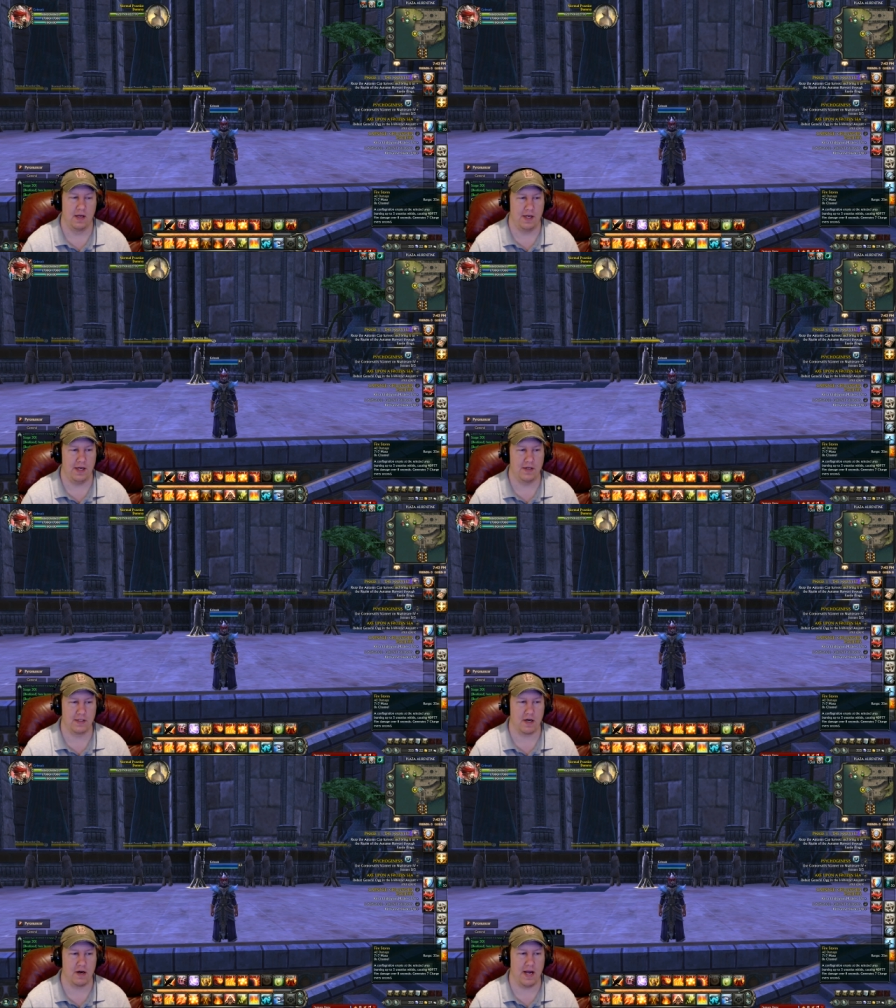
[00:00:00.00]

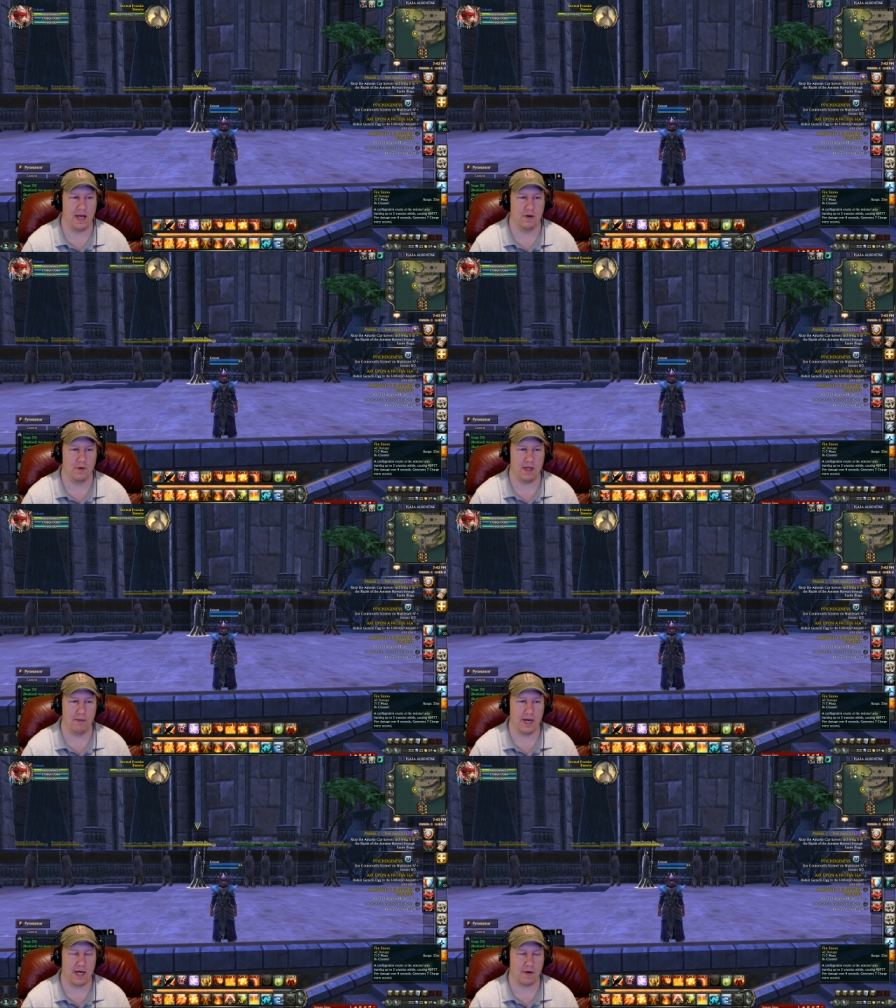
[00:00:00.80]
Here's our AoE
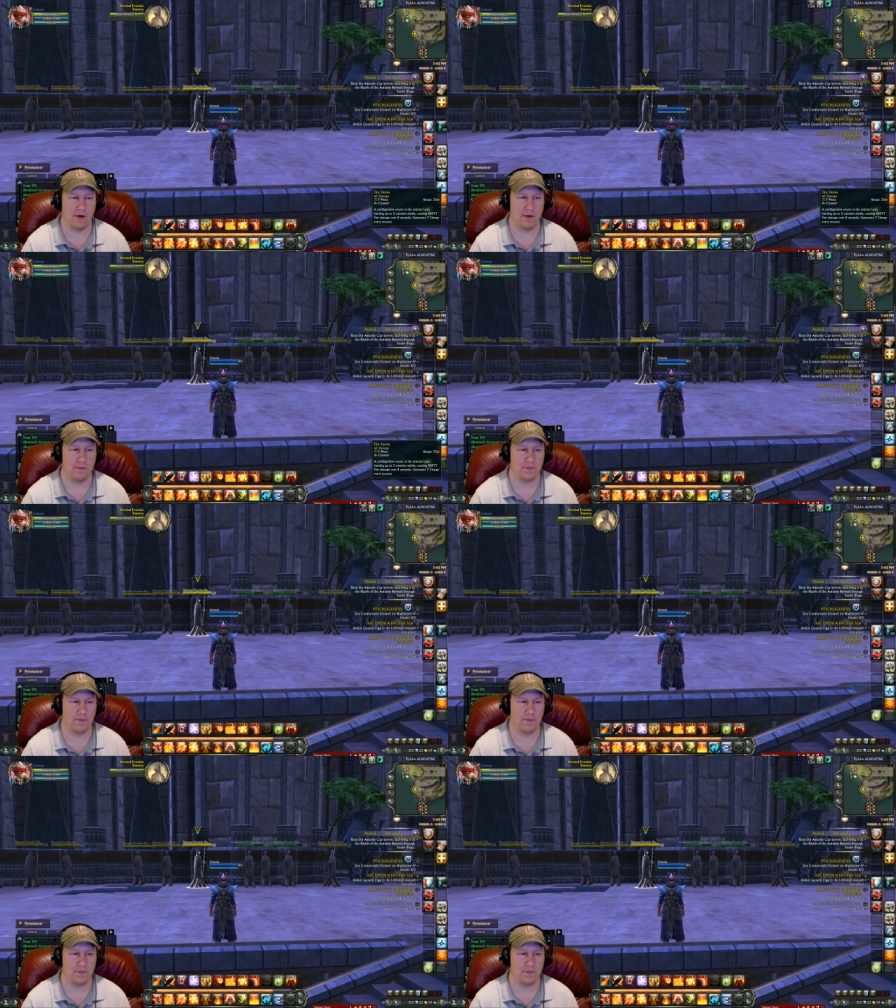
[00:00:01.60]
macro.